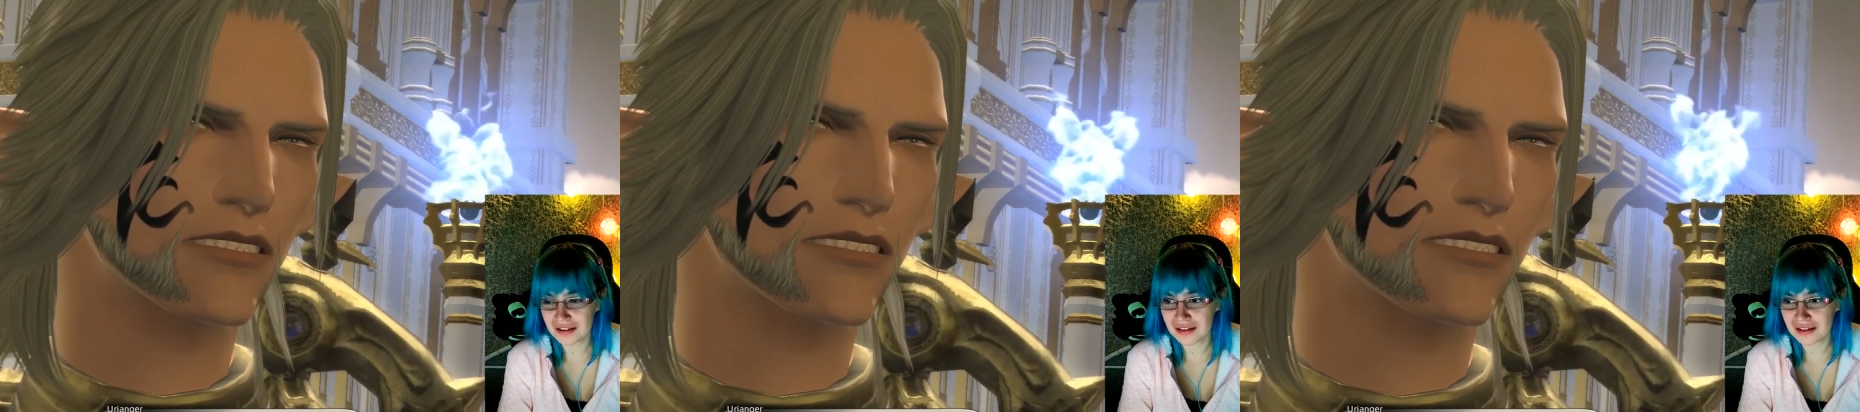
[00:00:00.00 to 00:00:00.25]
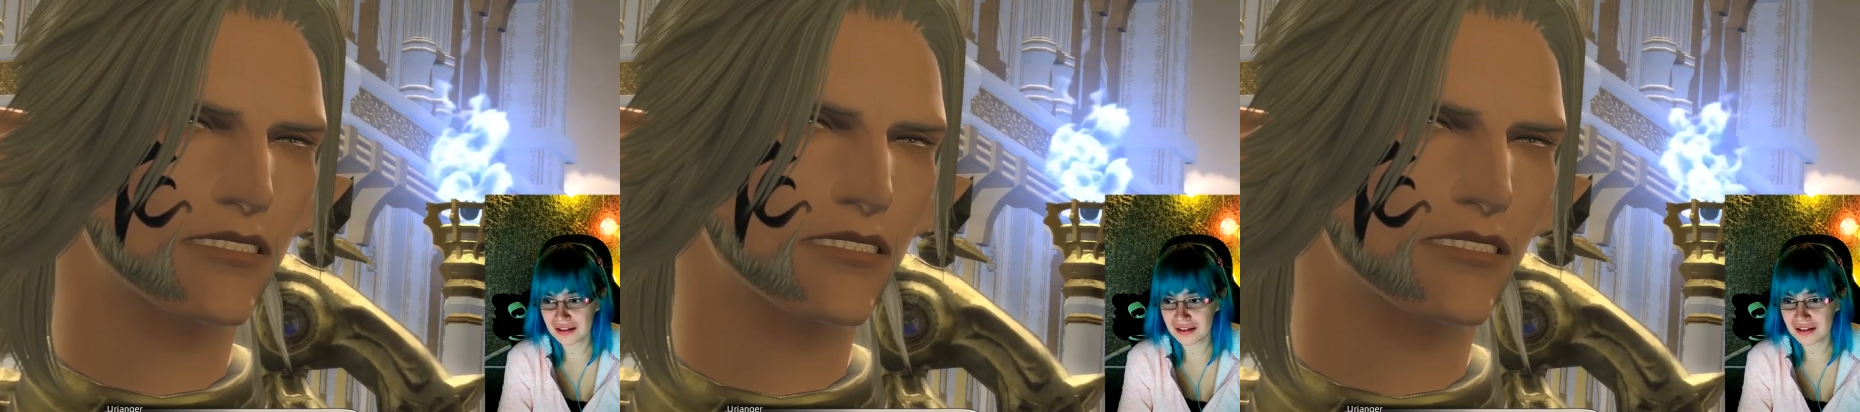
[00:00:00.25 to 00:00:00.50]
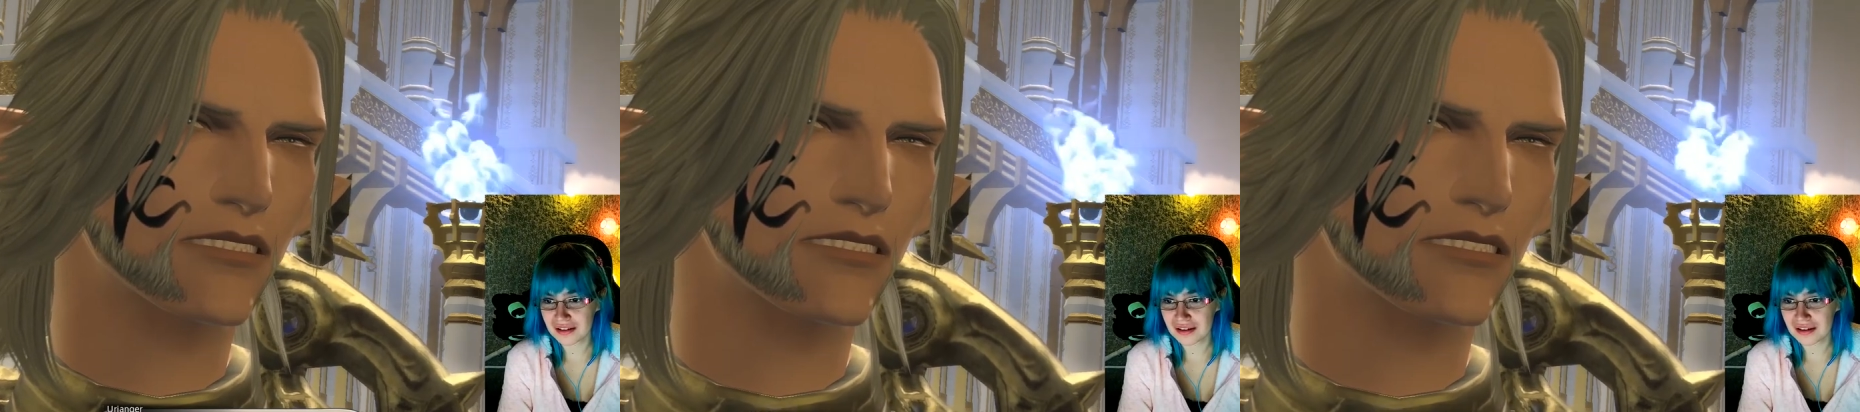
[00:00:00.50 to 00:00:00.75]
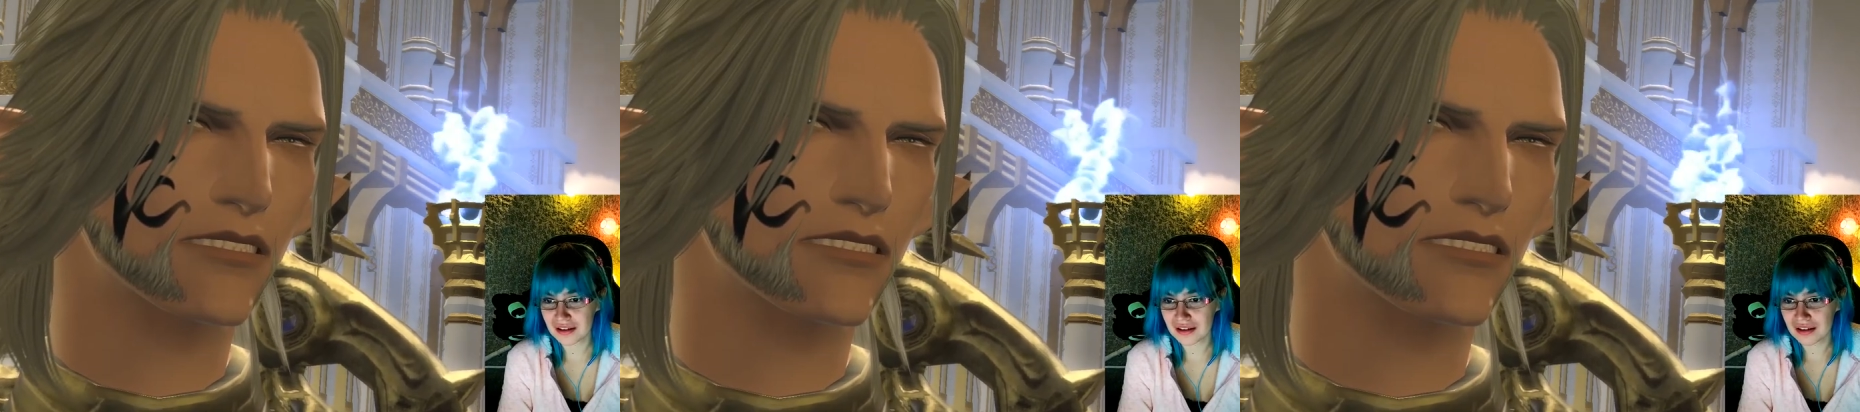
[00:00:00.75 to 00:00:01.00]

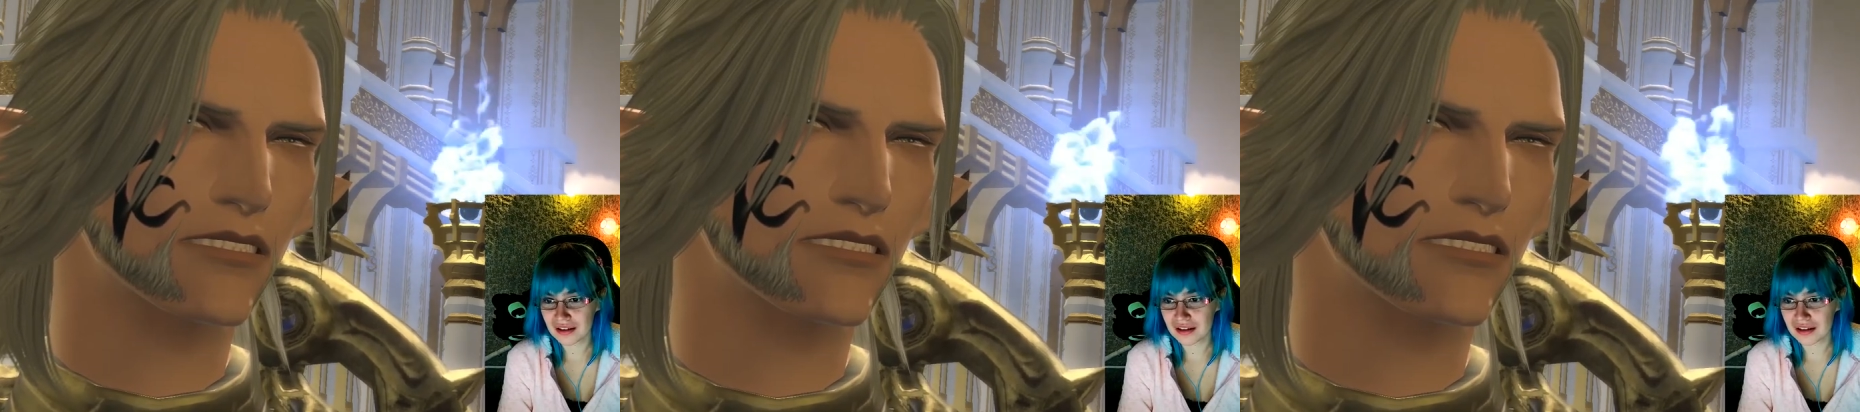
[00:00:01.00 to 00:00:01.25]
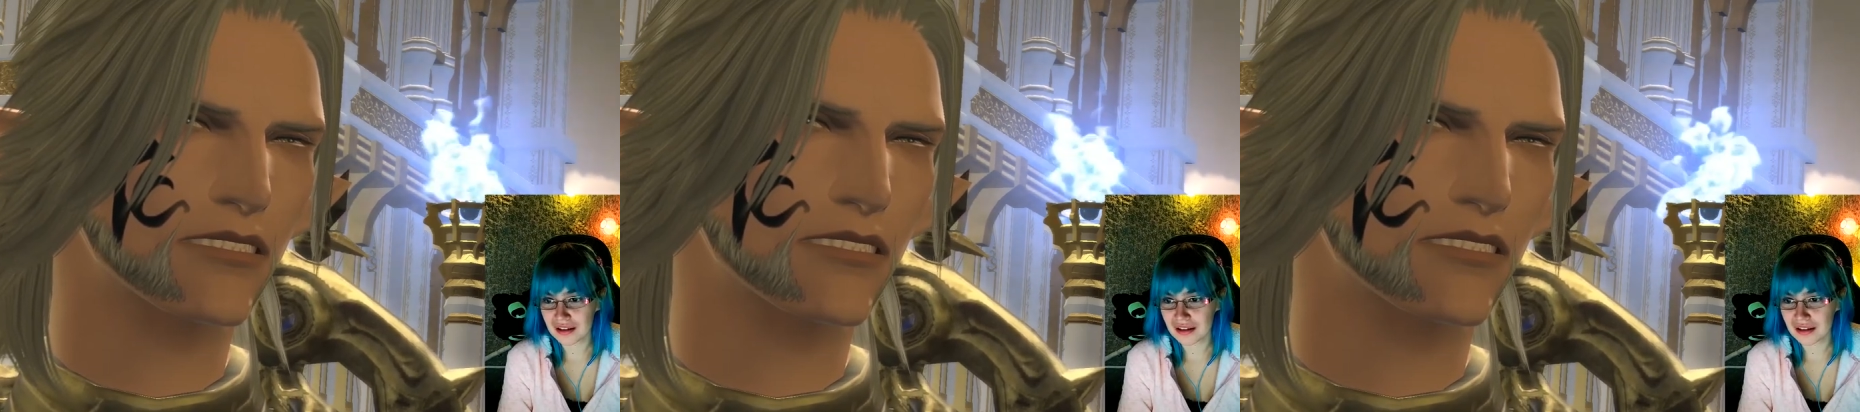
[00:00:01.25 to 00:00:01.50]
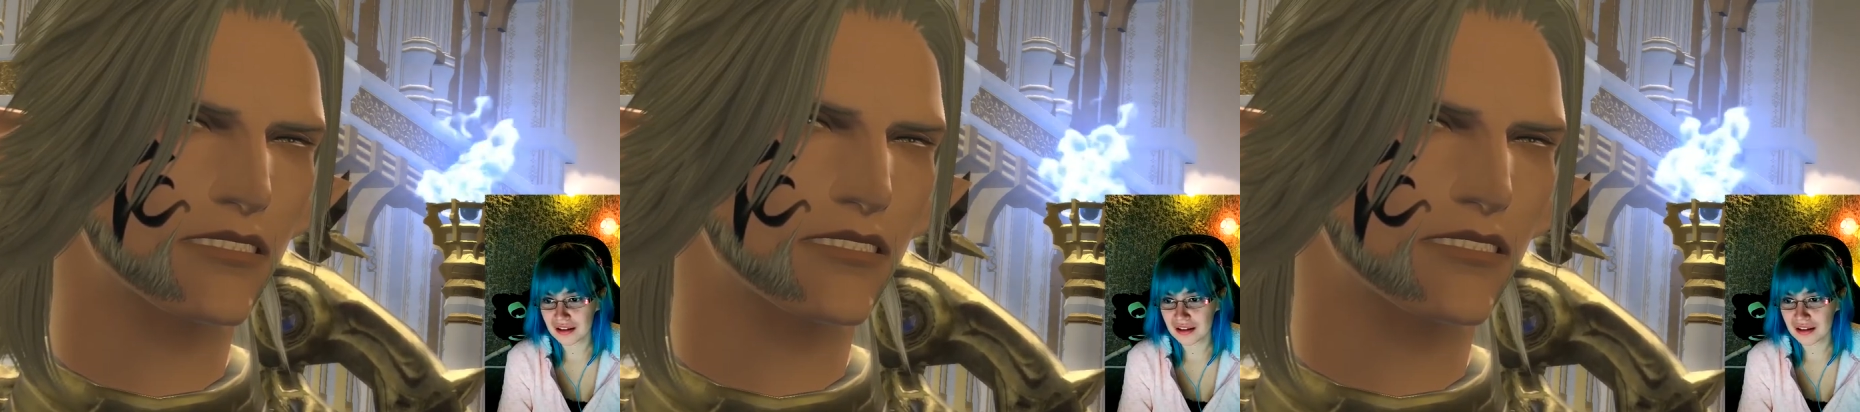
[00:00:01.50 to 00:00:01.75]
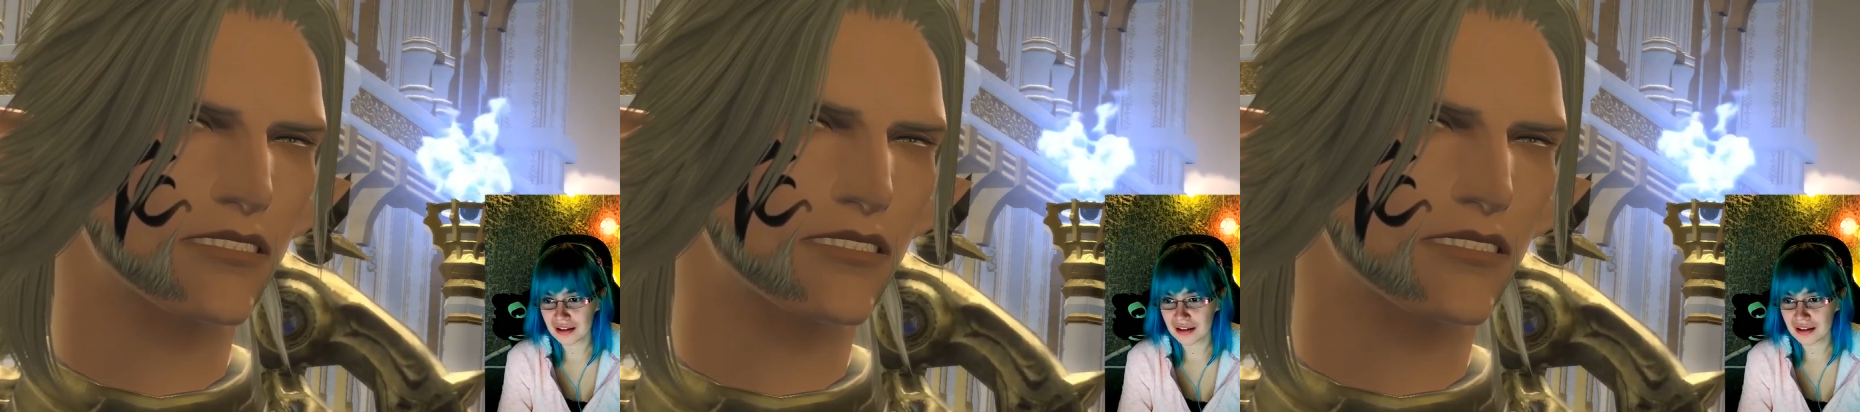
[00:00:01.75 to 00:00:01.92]
(silence)